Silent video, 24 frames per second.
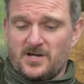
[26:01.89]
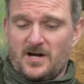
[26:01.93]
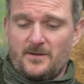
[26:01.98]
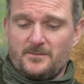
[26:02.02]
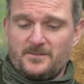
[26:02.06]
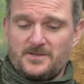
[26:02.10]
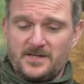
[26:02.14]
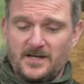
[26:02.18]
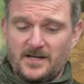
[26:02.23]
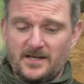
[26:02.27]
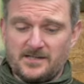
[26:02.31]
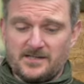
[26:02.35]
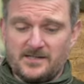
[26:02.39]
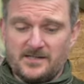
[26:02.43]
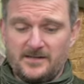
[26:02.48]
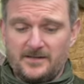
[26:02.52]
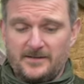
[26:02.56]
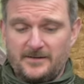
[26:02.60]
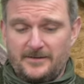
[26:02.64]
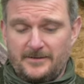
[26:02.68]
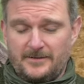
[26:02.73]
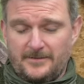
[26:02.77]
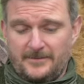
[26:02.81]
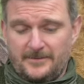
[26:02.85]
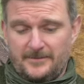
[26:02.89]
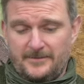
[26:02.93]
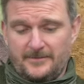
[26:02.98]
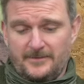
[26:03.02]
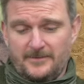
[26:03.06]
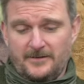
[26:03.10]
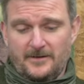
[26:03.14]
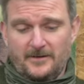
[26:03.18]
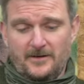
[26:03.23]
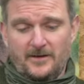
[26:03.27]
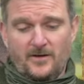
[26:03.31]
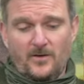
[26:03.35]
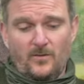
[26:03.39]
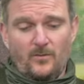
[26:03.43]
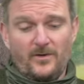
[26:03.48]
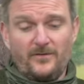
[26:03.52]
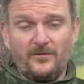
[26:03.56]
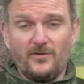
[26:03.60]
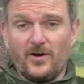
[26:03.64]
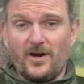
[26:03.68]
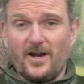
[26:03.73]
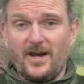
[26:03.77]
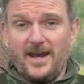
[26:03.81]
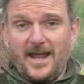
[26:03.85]
Optics.
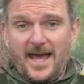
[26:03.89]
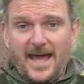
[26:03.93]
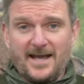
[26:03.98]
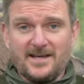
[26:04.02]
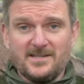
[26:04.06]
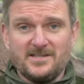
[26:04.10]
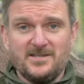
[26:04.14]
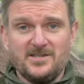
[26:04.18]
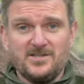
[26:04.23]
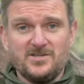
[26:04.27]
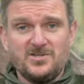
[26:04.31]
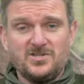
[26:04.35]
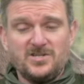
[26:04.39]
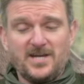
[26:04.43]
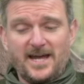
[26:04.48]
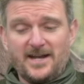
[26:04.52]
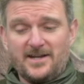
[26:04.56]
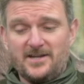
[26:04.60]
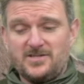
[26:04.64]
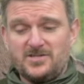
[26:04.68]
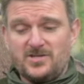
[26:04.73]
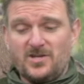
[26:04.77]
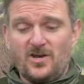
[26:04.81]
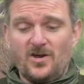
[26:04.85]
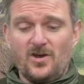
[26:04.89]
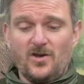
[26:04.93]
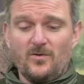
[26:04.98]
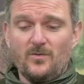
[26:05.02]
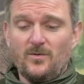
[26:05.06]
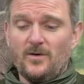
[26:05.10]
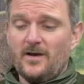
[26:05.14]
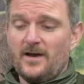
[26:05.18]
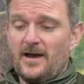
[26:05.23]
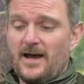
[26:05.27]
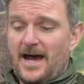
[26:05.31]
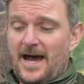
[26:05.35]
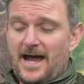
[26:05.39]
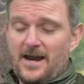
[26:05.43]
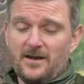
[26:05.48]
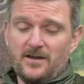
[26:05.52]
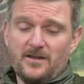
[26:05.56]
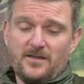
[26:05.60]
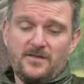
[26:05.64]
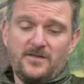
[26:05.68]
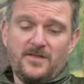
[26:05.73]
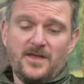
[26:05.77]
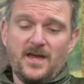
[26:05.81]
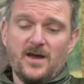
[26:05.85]
We've got a Nexus Gen 2 and
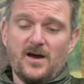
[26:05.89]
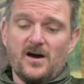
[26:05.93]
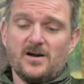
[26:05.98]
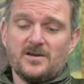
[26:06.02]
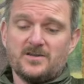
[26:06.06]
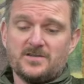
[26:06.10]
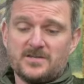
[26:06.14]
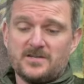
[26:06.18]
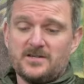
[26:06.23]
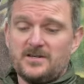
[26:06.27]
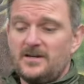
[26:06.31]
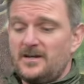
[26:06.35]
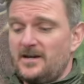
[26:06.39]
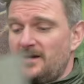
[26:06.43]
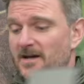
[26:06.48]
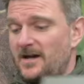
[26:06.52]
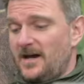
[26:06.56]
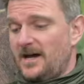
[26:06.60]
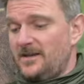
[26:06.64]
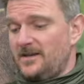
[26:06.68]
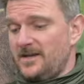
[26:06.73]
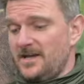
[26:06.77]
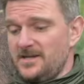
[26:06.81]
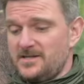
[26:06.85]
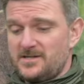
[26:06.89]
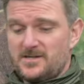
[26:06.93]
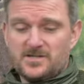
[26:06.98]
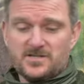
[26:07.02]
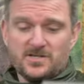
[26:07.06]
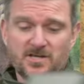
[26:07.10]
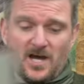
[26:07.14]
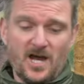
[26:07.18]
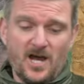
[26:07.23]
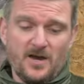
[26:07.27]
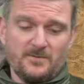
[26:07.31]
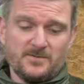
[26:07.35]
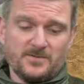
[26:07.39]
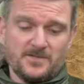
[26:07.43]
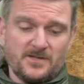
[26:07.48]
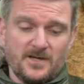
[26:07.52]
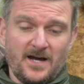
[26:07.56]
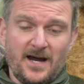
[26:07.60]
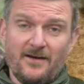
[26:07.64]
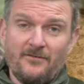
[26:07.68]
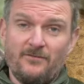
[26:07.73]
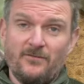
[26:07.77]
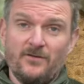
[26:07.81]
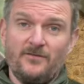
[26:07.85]
a Theos, and these are scopes
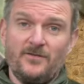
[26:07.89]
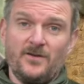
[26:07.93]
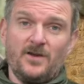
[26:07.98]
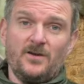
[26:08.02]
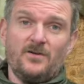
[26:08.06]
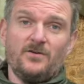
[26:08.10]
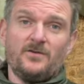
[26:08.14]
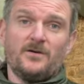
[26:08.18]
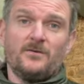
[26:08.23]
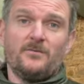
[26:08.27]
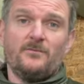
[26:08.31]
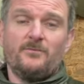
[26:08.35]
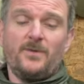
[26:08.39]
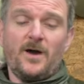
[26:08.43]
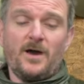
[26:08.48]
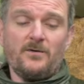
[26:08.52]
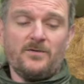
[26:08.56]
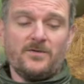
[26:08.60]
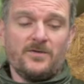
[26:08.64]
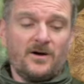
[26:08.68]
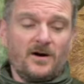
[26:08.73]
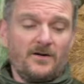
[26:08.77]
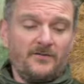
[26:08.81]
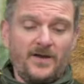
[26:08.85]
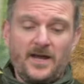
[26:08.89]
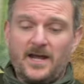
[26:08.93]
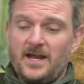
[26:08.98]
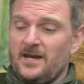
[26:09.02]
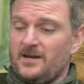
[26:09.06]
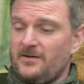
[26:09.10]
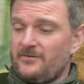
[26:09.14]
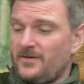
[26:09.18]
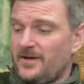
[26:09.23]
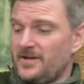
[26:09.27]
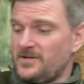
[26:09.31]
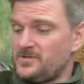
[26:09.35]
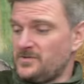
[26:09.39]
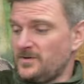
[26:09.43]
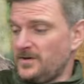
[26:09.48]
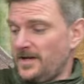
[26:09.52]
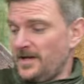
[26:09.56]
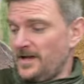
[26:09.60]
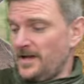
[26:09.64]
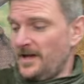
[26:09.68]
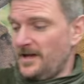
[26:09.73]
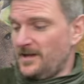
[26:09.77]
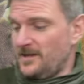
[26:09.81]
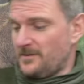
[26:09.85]
that I've reviewed both of
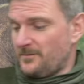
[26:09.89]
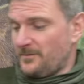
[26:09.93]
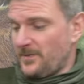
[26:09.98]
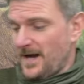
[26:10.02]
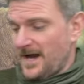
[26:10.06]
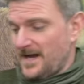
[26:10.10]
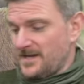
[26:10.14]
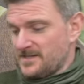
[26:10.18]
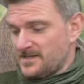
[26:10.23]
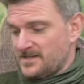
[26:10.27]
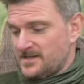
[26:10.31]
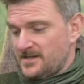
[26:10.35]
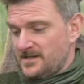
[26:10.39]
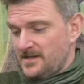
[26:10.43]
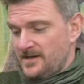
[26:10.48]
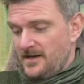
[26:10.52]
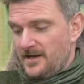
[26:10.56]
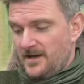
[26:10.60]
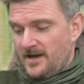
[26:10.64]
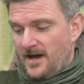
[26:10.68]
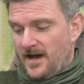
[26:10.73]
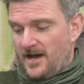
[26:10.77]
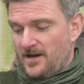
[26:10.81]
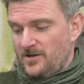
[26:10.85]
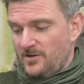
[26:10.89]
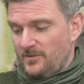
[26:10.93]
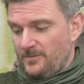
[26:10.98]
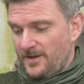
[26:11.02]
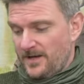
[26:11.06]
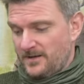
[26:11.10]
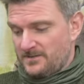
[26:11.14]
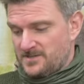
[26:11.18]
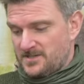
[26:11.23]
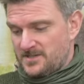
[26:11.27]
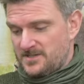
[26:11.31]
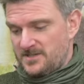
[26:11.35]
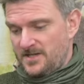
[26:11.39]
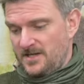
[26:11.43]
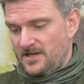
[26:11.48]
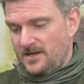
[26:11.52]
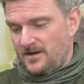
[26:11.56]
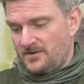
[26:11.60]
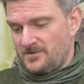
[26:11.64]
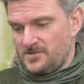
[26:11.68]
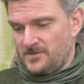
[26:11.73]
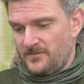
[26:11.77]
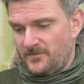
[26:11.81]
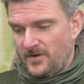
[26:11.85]
individually in the past, and you'll be able to see
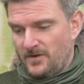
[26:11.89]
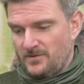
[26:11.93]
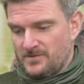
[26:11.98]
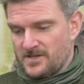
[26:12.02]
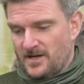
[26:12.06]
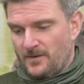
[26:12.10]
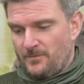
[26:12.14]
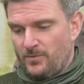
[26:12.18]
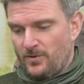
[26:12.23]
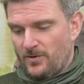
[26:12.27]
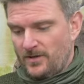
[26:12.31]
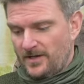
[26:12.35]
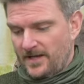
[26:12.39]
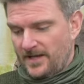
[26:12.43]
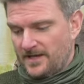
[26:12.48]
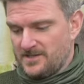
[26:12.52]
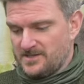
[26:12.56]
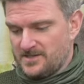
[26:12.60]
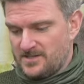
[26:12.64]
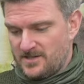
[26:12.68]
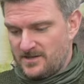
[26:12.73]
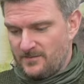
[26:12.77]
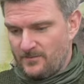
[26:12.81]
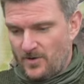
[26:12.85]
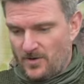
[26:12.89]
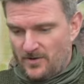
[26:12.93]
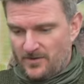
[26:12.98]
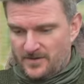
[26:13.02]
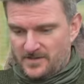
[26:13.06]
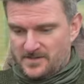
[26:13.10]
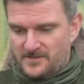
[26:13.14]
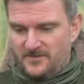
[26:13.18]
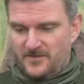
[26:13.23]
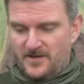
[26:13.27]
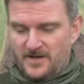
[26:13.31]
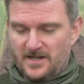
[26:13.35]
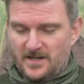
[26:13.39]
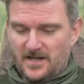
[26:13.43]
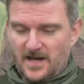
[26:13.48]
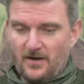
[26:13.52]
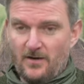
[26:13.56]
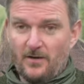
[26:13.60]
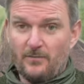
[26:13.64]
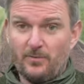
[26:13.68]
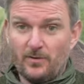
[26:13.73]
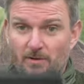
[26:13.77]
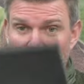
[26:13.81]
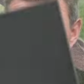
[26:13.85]
those reviews. I'll put links to them on this video.
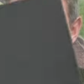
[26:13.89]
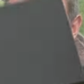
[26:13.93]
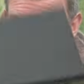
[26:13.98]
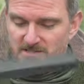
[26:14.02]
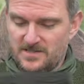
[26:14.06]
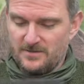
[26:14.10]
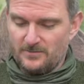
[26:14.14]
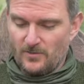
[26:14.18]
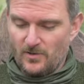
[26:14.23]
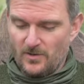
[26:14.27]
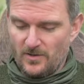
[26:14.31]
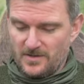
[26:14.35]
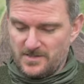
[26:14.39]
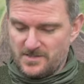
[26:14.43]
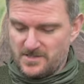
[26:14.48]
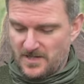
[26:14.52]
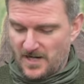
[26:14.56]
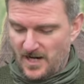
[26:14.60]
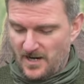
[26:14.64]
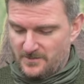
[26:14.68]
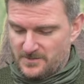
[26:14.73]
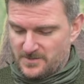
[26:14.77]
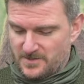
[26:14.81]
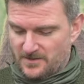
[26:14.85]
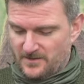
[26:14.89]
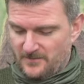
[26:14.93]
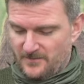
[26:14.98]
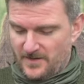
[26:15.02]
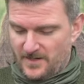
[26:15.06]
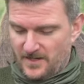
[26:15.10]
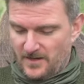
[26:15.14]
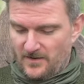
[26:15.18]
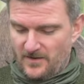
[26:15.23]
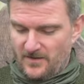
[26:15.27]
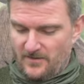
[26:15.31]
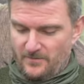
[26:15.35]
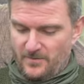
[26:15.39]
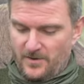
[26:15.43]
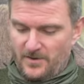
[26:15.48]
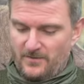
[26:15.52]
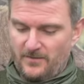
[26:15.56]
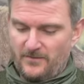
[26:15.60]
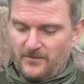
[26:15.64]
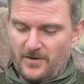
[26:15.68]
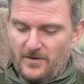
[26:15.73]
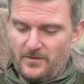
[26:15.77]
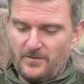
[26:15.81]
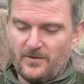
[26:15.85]
I'll put links to more of the scopes on the video that have been
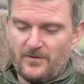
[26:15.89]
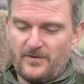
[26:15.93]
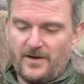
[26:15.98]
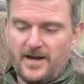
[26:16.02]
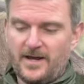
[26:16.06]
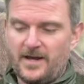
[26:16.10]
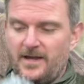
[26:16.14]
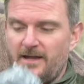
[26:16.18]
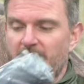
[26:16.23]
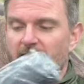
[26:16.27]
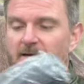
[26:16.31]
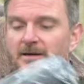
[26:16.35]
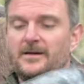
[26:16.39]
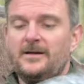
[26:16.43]
reviewed already.